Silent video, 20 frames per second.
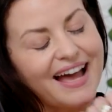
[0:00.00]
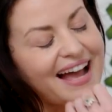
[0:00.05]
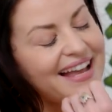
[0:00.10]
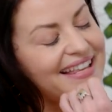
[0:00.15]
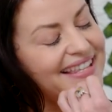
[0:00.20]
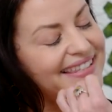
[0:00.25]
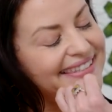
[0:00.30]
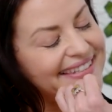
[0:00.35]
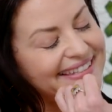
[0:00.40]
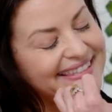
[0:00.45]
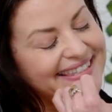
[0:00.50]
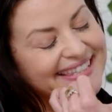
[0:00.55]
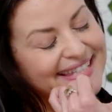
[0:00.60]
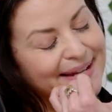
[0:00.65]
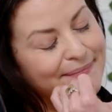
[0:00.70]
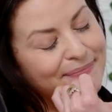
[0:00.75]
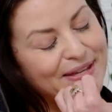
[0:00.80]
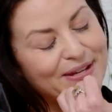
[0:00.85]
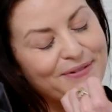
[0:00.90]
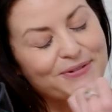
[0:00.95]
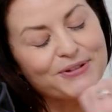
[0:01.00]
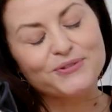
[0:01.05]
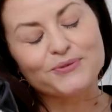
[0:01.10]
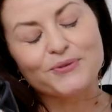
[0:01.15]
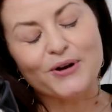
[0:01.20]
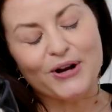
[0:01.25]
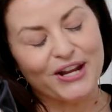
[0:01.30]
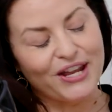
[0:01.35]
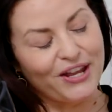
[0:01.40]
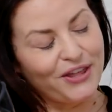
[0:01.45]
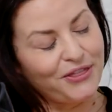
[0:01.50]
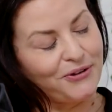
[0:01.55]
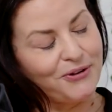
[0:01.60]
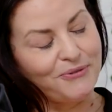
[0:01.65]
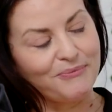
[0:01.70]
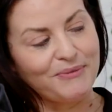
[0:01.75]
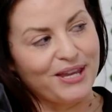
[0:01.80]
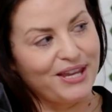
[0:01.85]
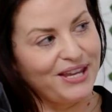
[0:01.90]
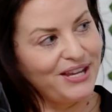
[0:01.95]
It's just something was working
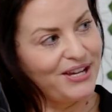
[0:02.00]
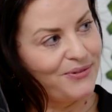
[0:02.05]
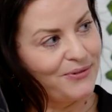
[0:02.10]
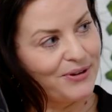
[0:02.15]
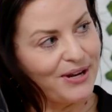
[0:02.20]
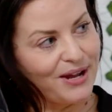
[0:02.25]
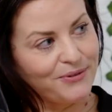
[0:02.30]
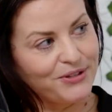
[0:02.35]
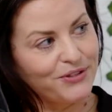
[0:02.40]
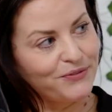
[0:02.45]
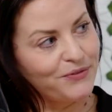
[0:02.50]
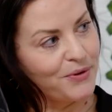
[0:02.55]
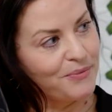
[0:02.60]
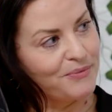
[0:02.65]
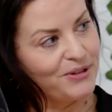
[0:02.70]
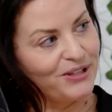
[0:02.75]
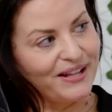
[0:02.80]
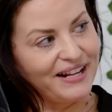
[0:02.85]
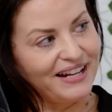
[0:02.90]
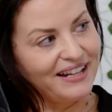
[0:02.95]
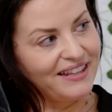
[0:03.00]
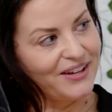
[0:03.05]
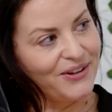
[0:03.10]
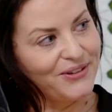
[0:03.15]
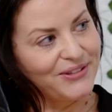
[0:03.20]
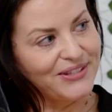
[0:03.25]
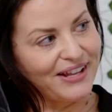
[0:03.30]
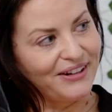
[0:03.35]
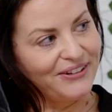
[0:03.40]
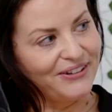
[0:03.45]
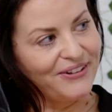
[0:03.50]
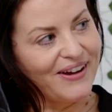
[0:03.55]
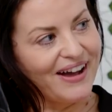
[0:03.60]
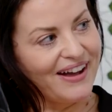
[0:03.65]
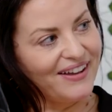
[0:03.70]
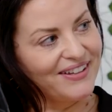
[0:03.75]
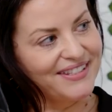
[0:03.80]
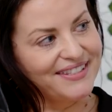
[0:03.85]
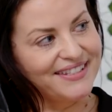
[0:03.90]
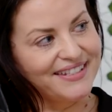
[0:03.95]
through me when I was formulating those. I don't know
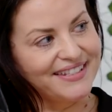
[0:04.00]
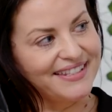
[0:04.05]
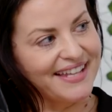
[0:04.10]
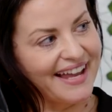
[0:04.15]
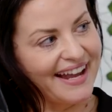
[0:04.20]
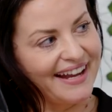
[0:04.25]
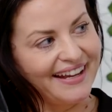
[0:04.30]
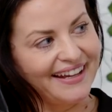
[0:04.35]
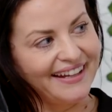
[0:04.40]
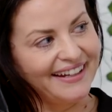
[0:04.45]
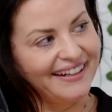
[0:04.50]
how else to say